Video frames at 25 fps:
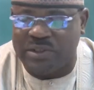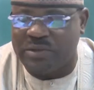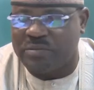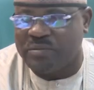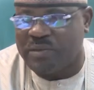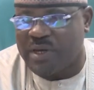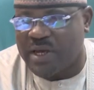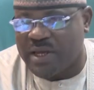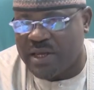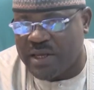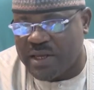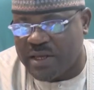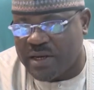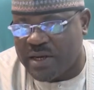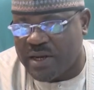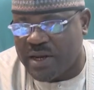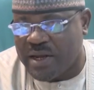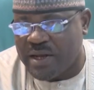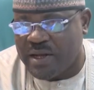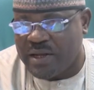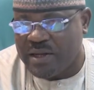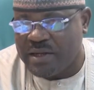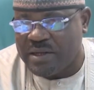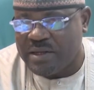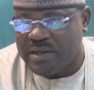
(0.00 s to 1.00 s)
in my area
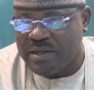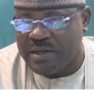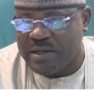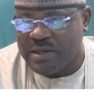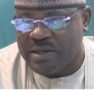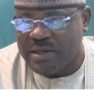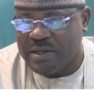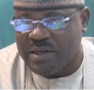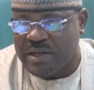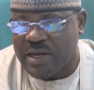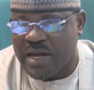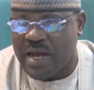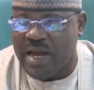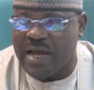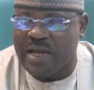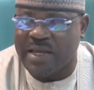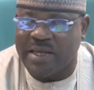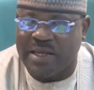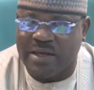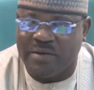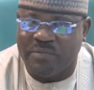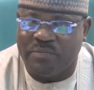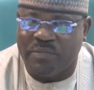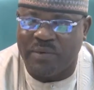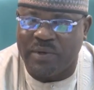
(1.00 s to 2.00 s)
are
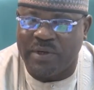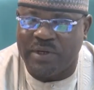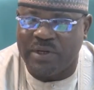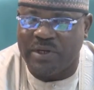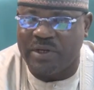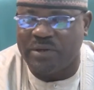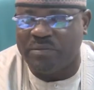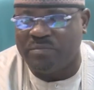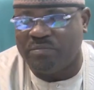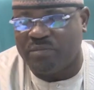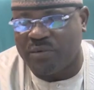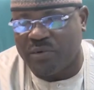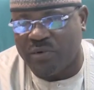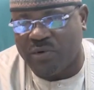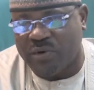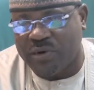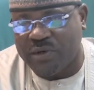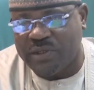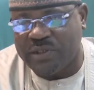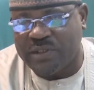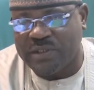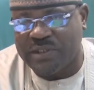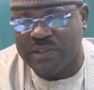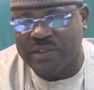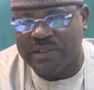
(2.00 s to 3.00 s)
gainfully
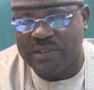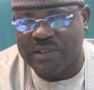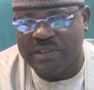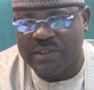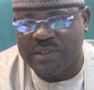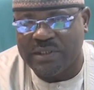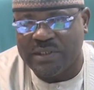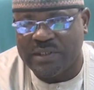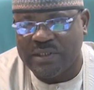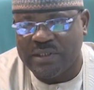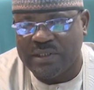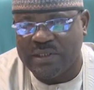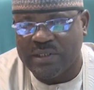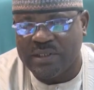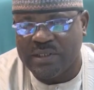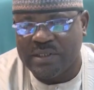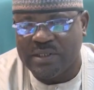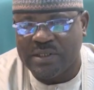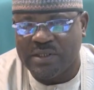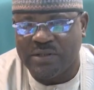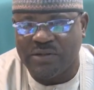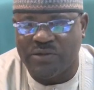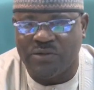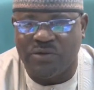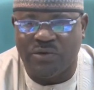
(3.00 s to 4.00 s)
employed,
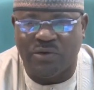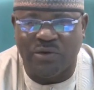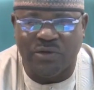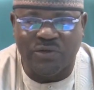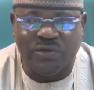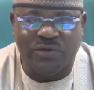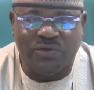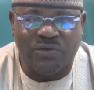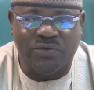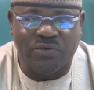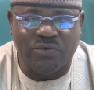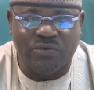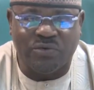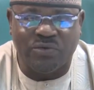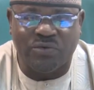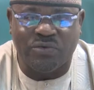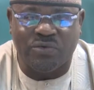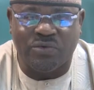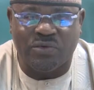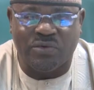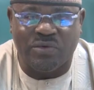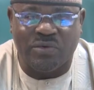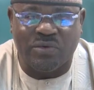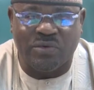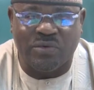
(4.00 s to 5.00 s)
those
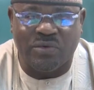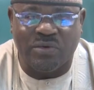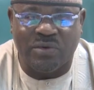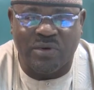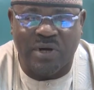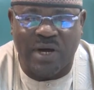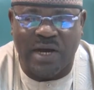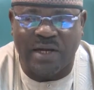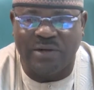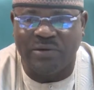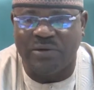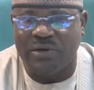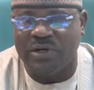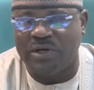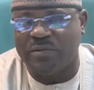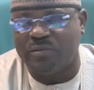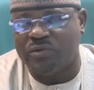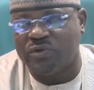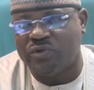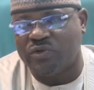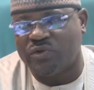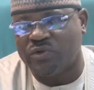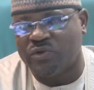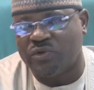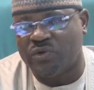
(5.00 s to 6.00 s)
who are not able
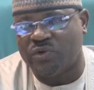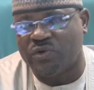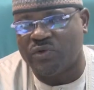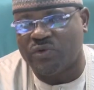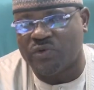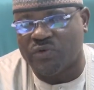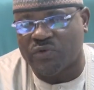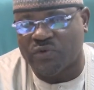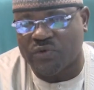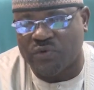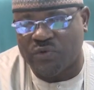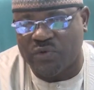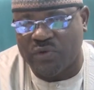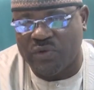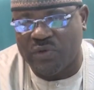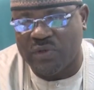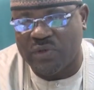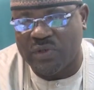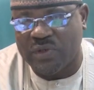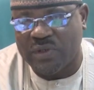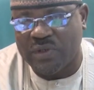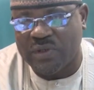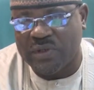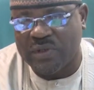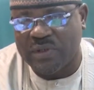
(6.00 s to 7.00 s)
to go to school
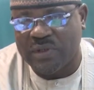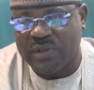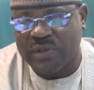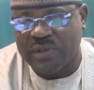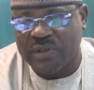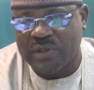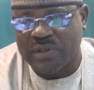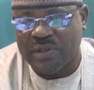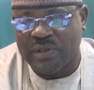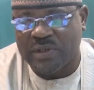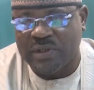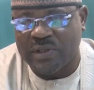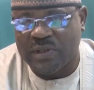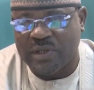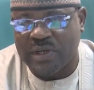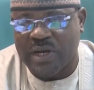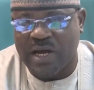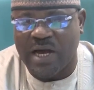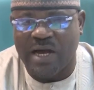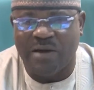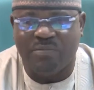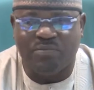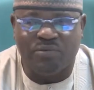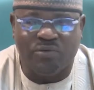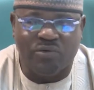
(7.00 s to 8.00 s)

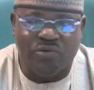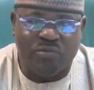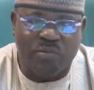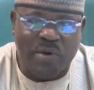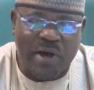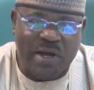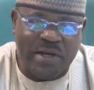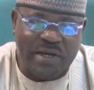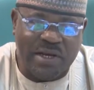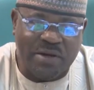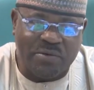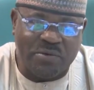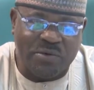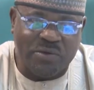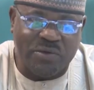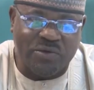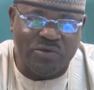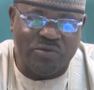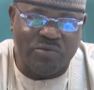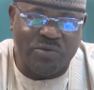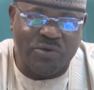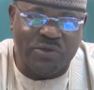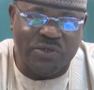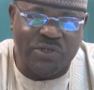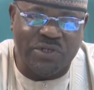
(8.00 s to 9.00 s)
are provided with the
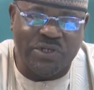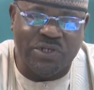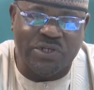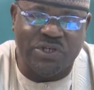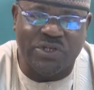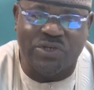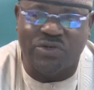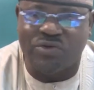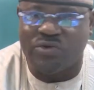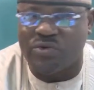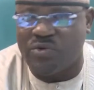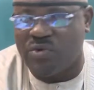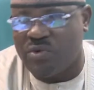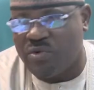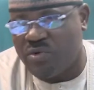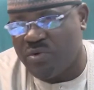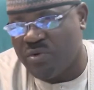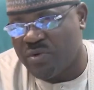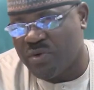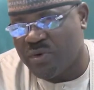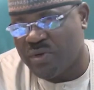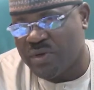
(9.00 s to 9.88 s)
opportunity to go,